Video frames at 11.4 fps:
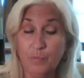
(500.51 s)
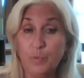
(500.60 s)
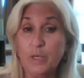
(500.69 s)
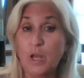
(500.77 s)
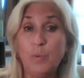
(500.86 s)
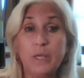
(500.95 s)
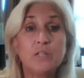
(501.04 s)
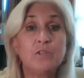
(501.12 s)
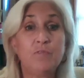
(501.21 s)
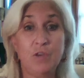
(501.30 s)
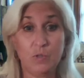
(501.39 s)
We know we can
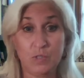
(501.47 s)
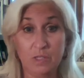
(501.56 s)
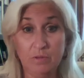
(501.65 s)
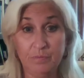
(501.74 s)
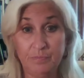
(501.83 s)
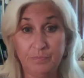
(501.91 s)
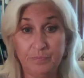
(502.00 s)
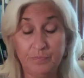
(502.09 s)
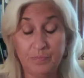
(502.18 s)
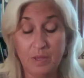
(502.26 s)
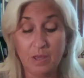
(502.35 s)
diffuse it.
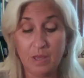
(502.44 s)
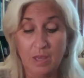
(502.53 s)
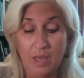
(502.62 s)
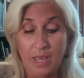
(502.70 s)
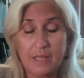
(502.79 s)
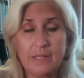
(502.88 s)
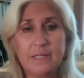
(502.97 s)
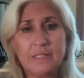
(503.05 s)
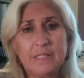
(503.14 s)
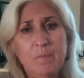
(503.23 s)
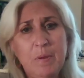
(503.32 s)
And
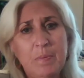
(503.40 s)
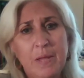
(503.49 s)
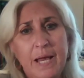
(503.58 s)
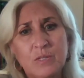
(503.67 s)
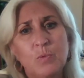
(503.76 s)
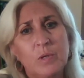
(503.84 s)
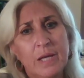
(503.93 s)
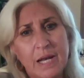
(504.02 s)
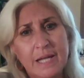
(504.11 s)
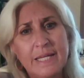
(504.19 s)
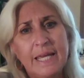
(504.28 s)
then some people ask, well,
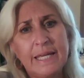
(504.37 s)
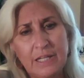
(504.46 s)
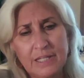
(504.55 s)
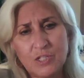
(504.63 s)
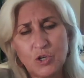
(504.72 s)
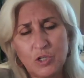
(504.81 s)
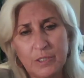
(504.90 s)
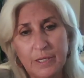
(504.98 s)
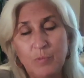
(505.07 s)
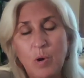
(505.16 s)
can I take it internally?